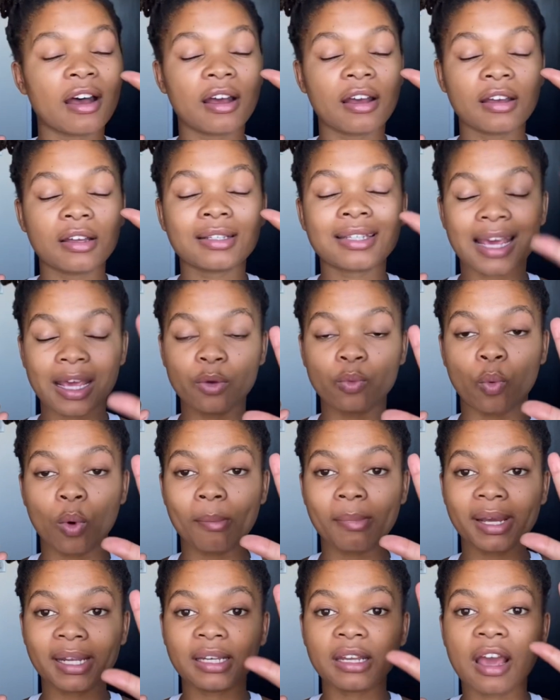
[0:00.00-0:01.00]
10
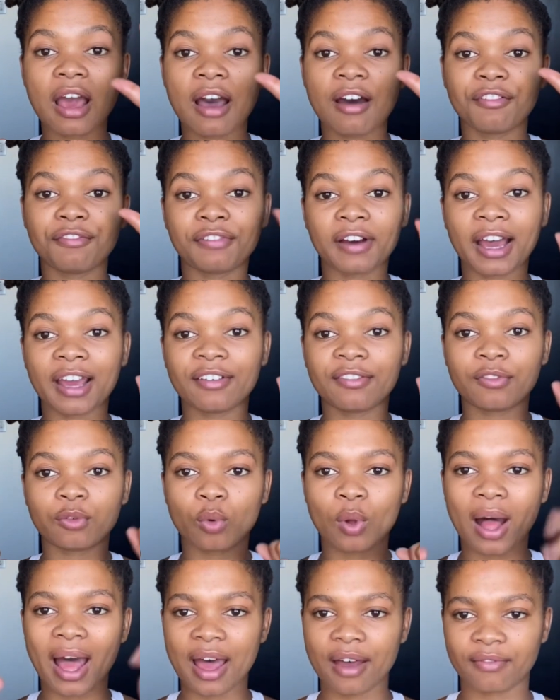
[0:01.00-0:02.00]
women, 5
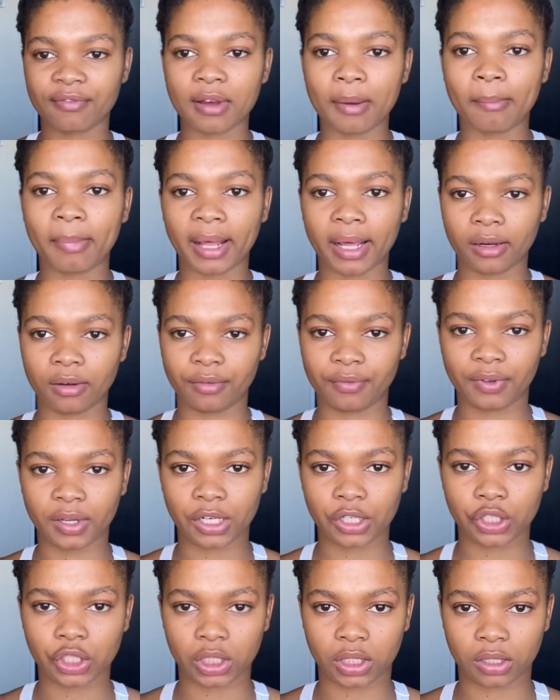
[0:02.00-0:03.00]
will have a bladder infection.